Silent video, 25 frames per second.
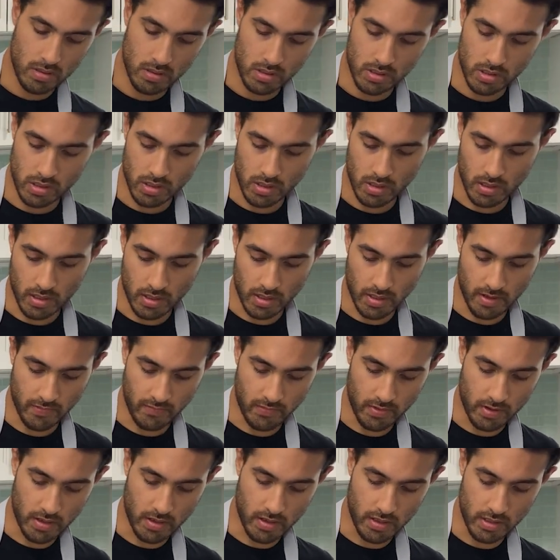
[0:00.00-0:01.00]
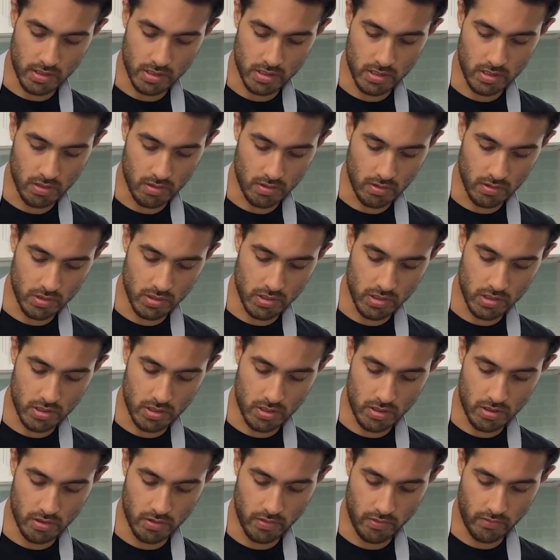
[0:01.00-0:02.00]
Just gonna give it a nice little
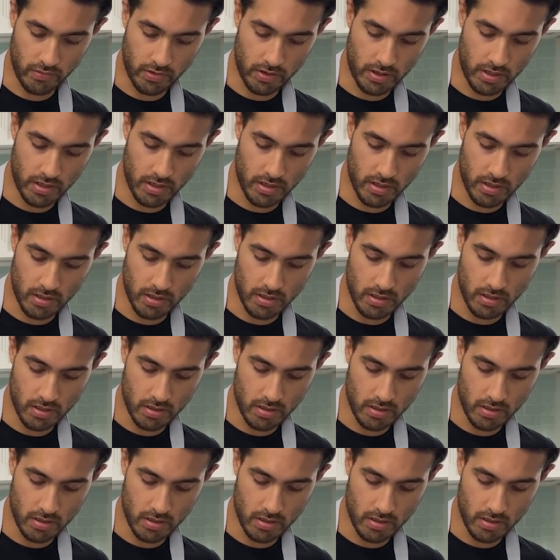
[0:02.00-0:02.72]
stir over here.